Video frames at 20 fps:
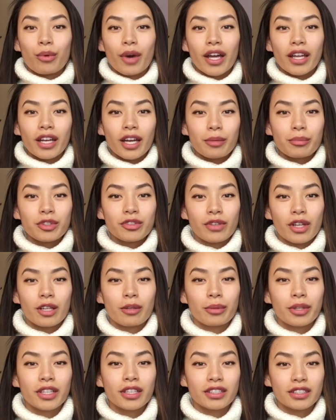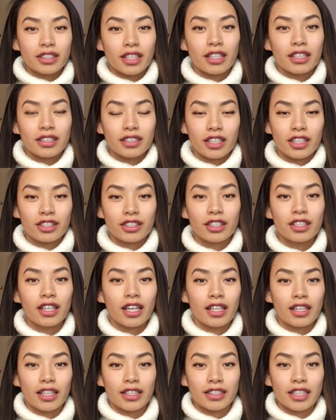When I'm developing a study session,
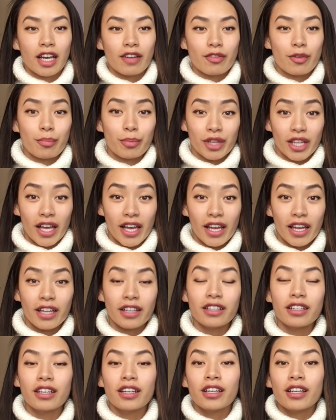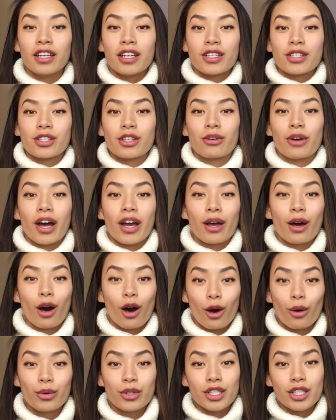I like to have a plan. So I
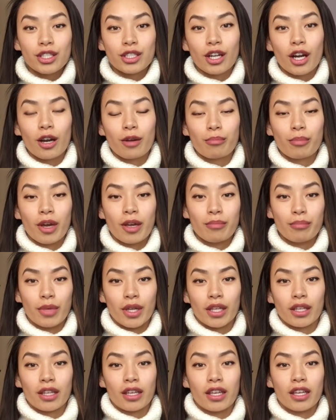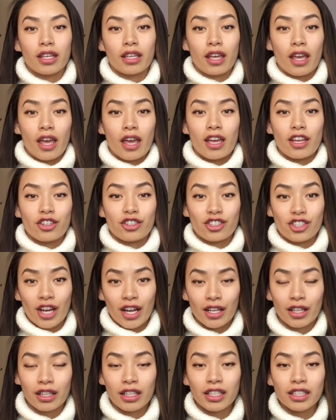always start by making a
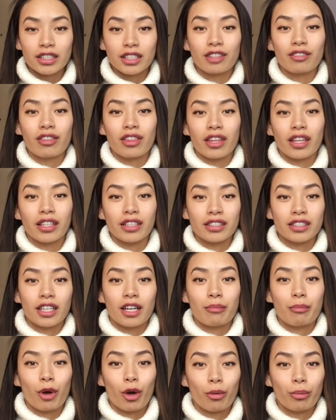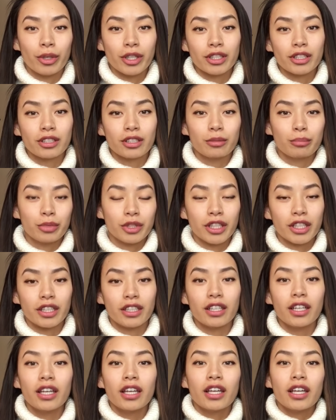checklist of things that I'm hoping to complete
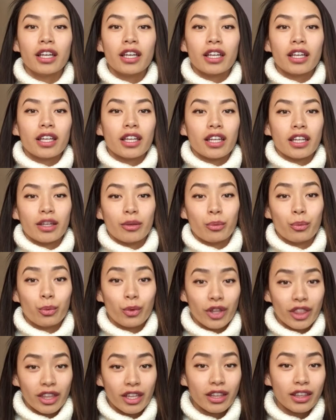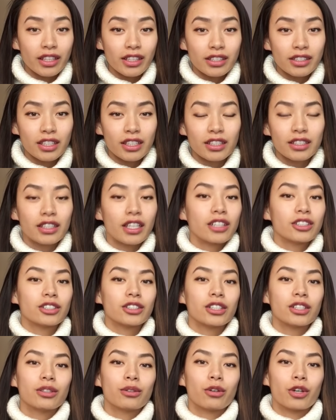within the study
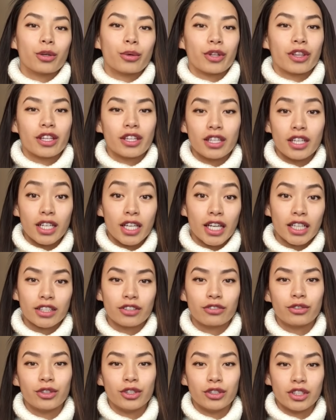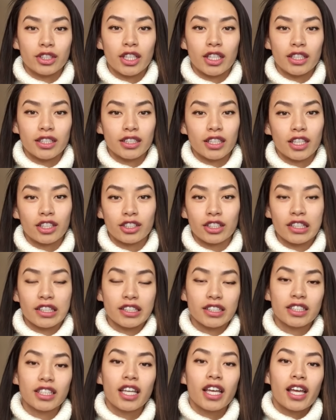session or within the next few study
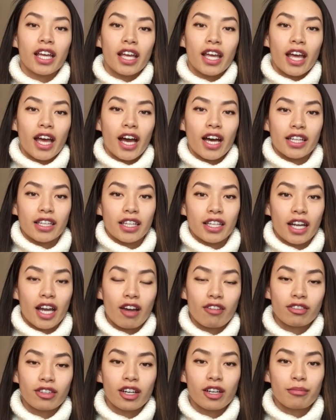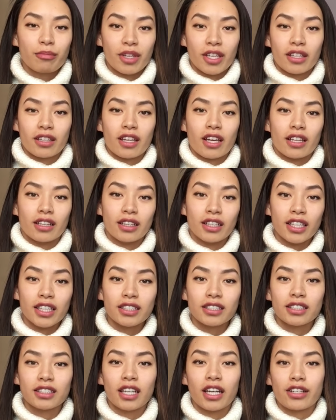sessions. And then after I make that
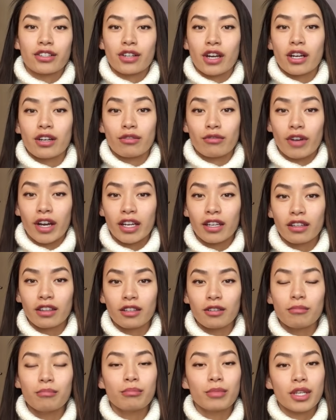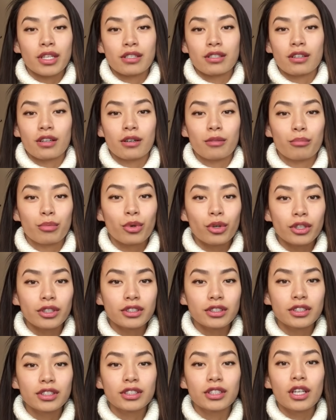list, I try to rank them based on
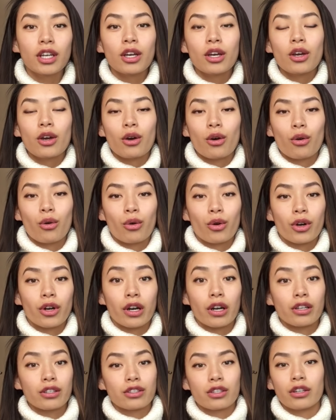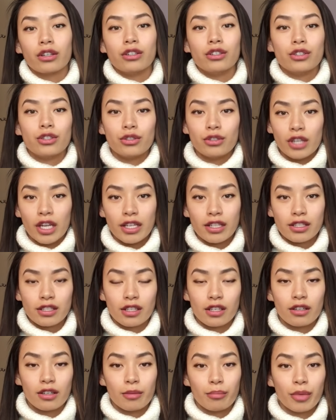importance or certain due dates
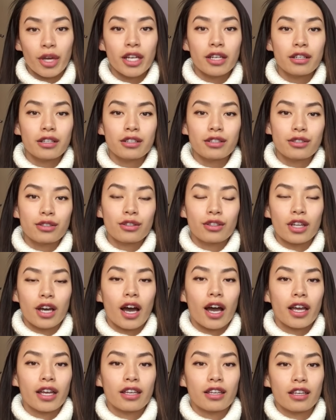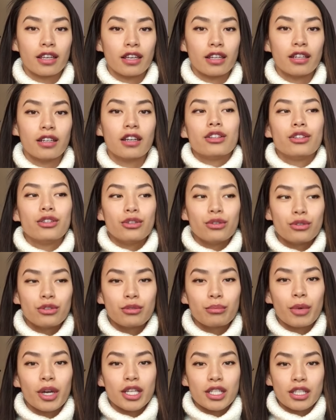that are impending so that I can use
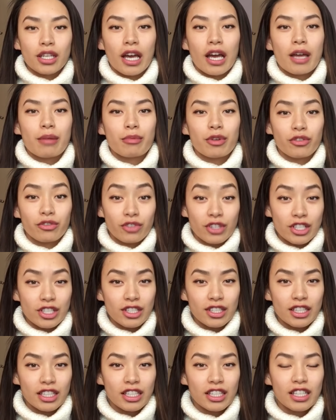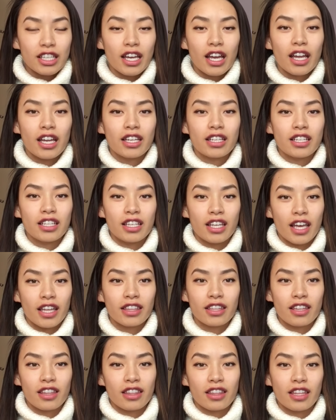my time efficiently and get
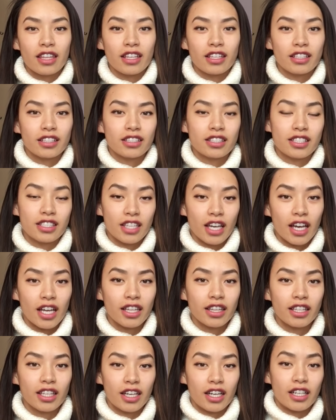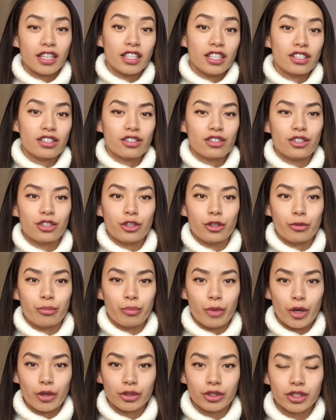the things done that I need to do
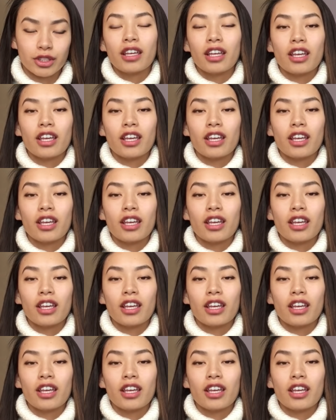most.